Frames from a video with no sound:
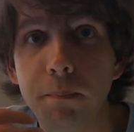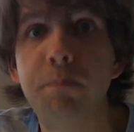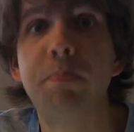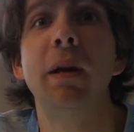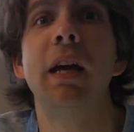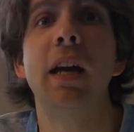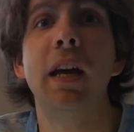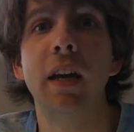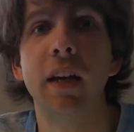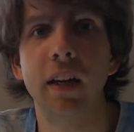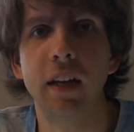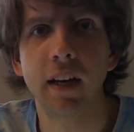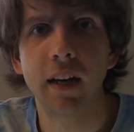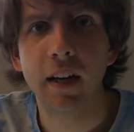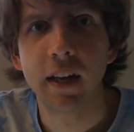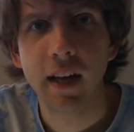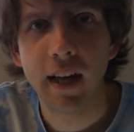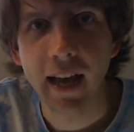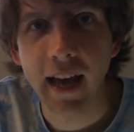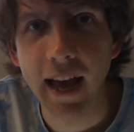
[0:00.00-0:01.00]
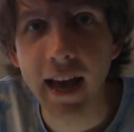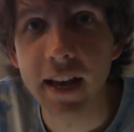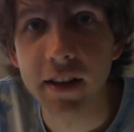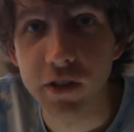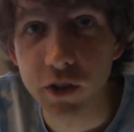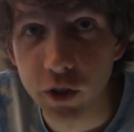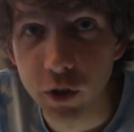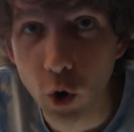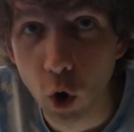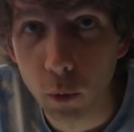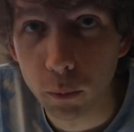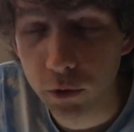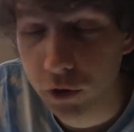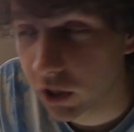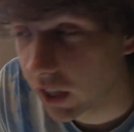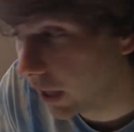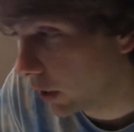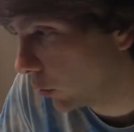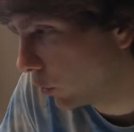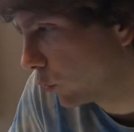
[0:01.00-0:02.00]
big as the normal
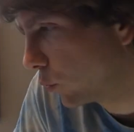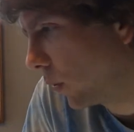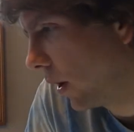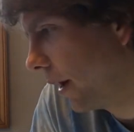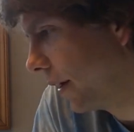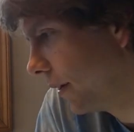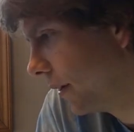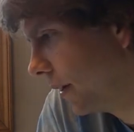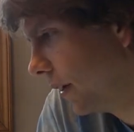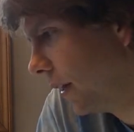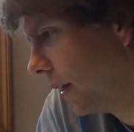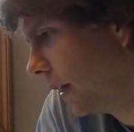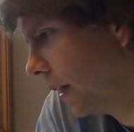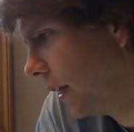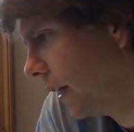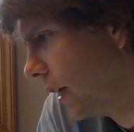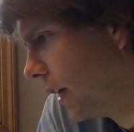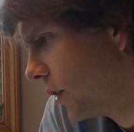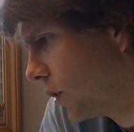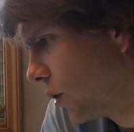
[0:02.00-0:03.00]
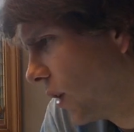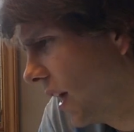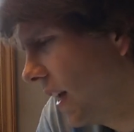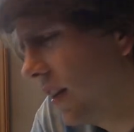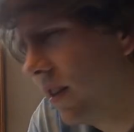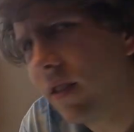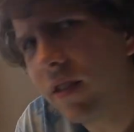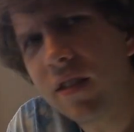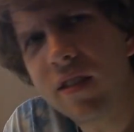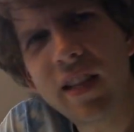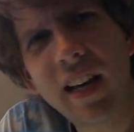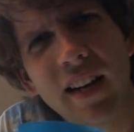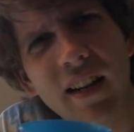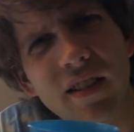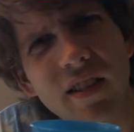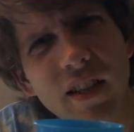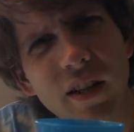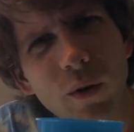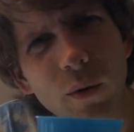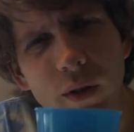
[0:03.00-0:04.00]
Skittles one. So that is
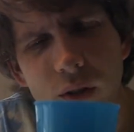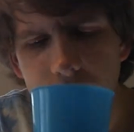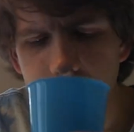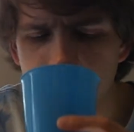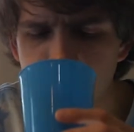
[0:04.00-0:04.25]
interesting.